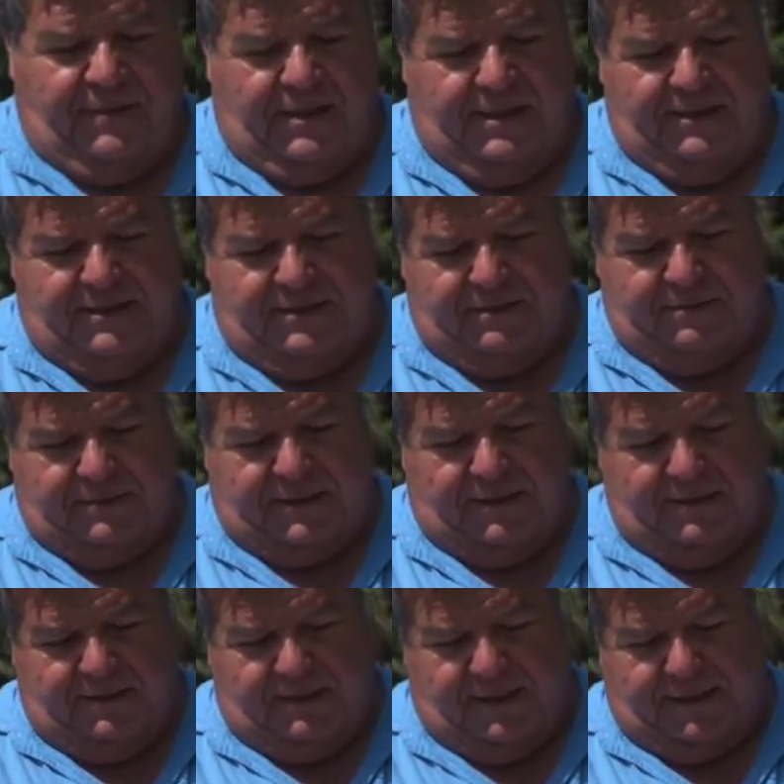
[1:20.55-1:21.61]
and this is what they
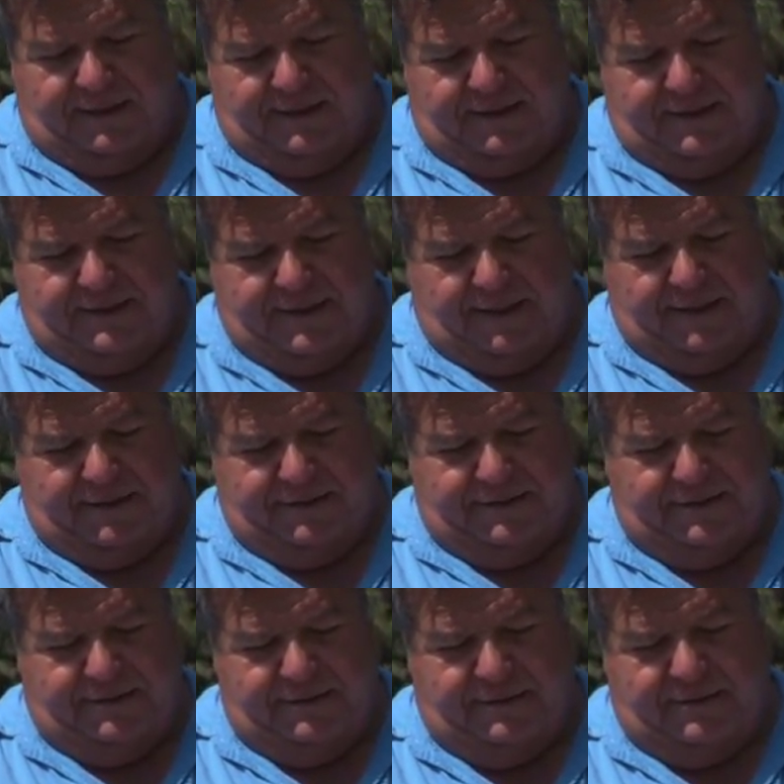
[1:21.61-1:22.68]
look like in the containers.